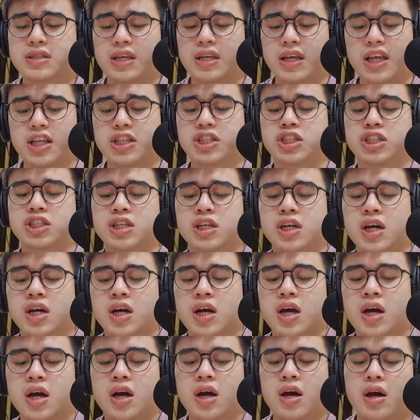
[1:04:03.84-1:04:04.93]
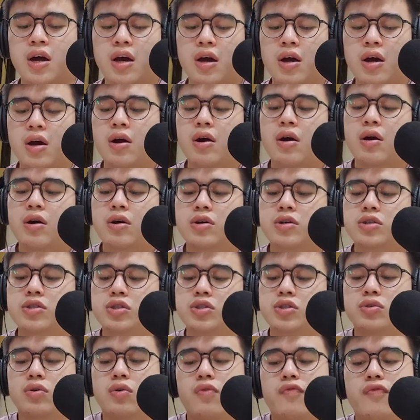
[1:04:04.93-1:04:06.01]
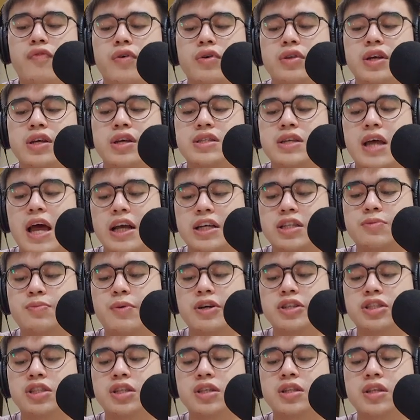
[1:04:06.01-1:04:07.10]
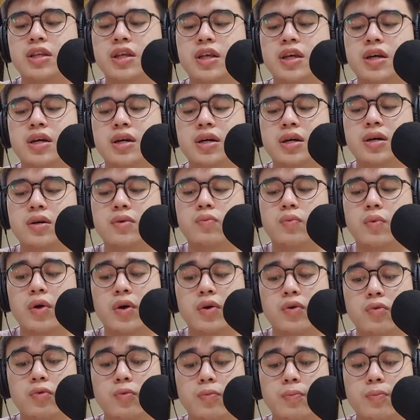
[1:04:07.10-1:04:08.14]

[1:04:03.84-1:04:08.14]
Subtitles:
each. So for this expression here will